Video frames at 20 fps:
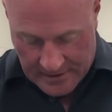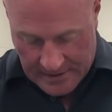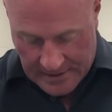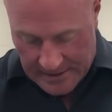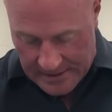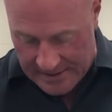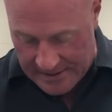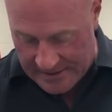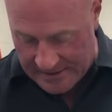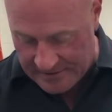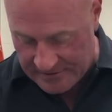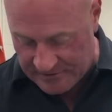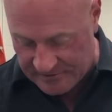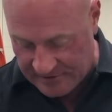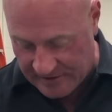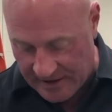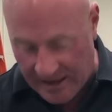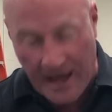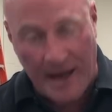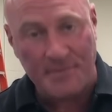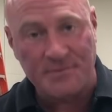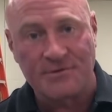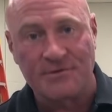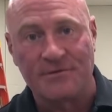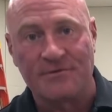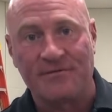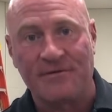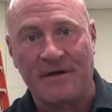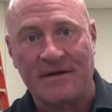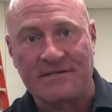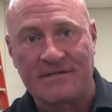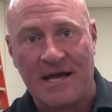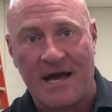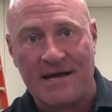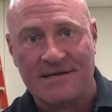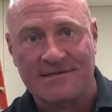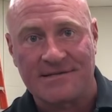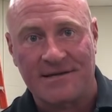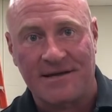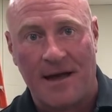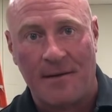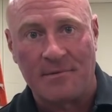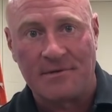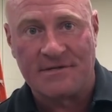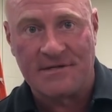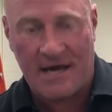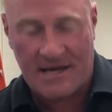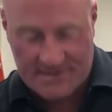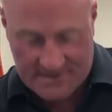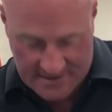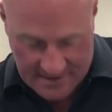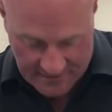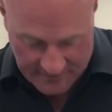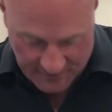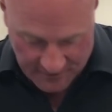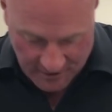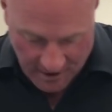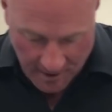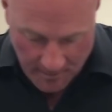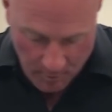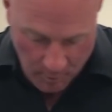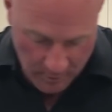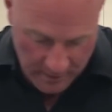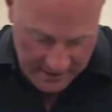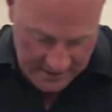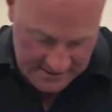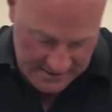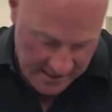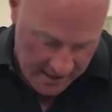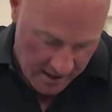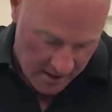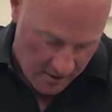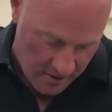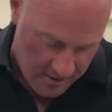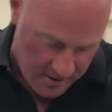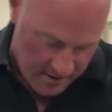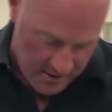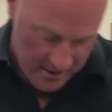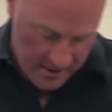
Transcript: It is absolutely fantastic. I've been testing it for a couple weeks now.